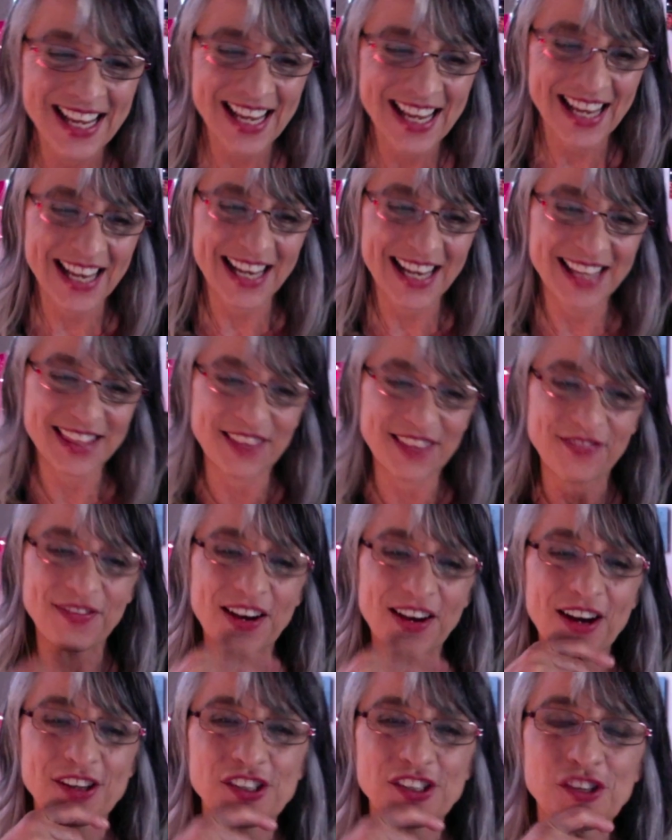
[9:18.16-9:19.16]
at the
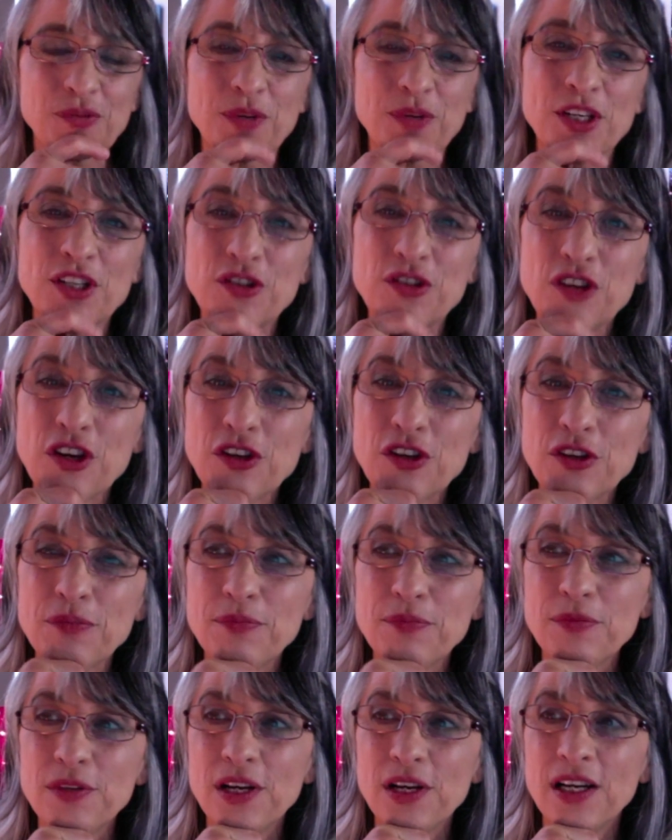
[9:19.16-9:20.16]
fire. So when you go
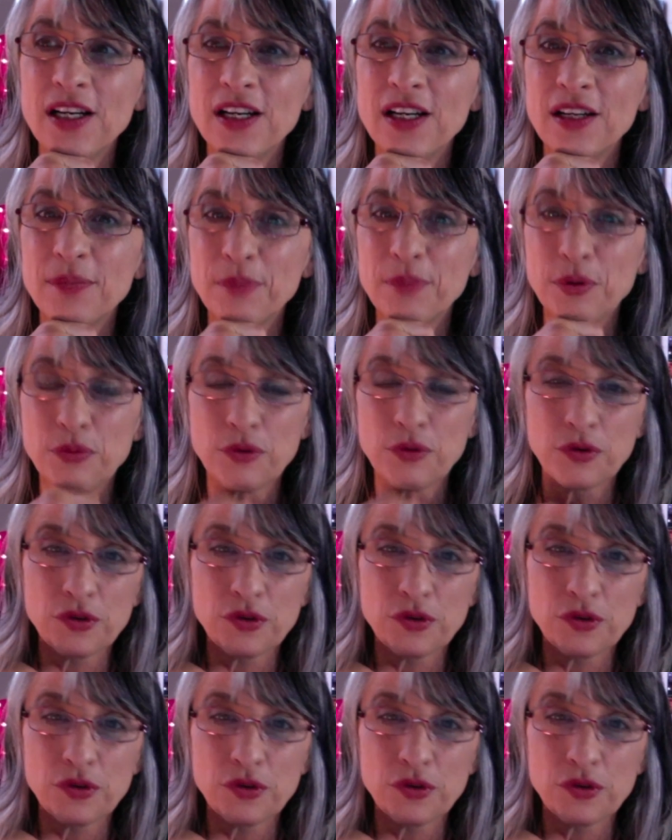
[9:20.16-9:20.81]
to Peru,